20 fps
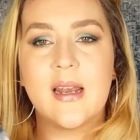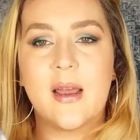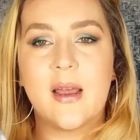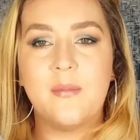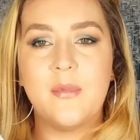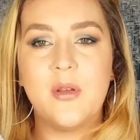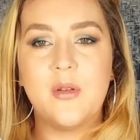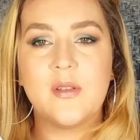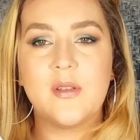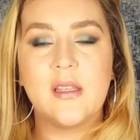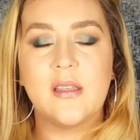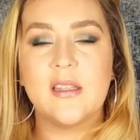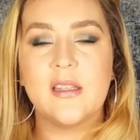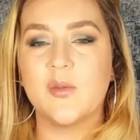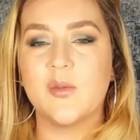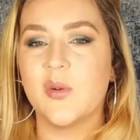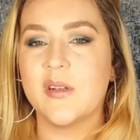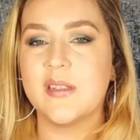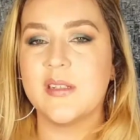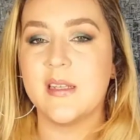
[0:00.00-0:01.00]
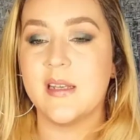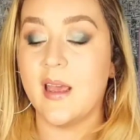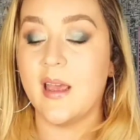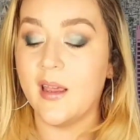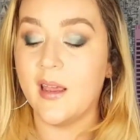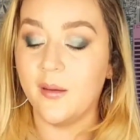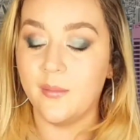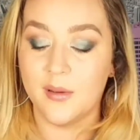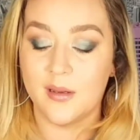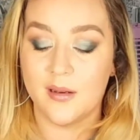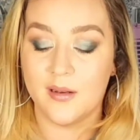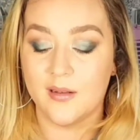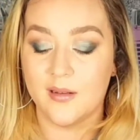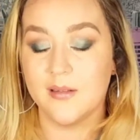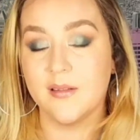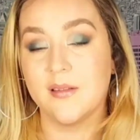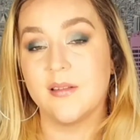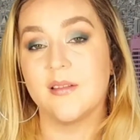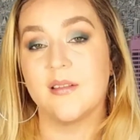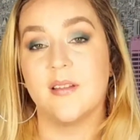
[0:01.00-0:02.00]
I'm using this one today
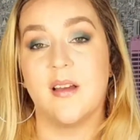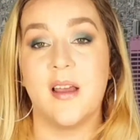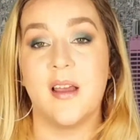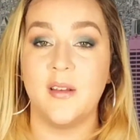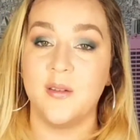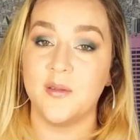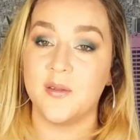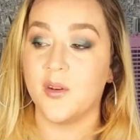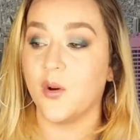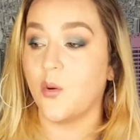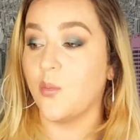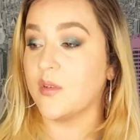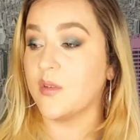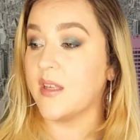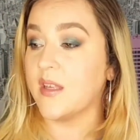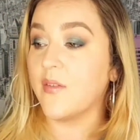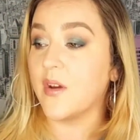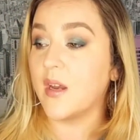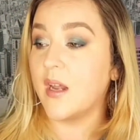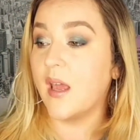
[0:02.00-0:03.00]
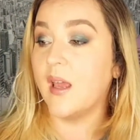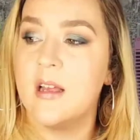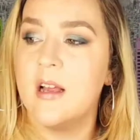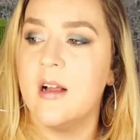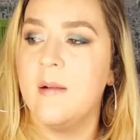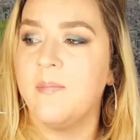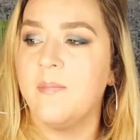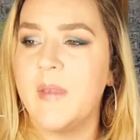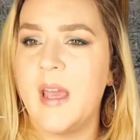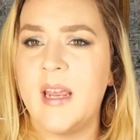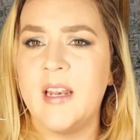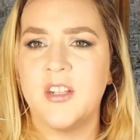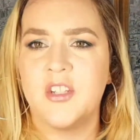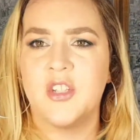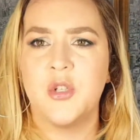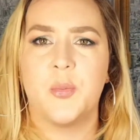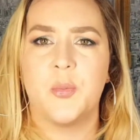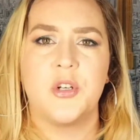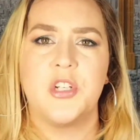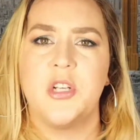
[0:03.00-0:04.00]
because I use it almost every day, and
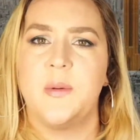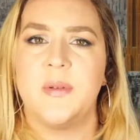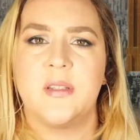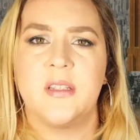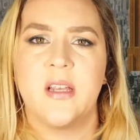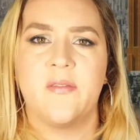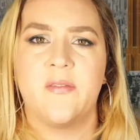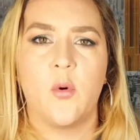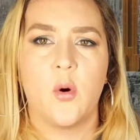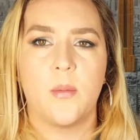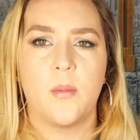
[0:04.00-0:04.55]
it's super cheap. It's like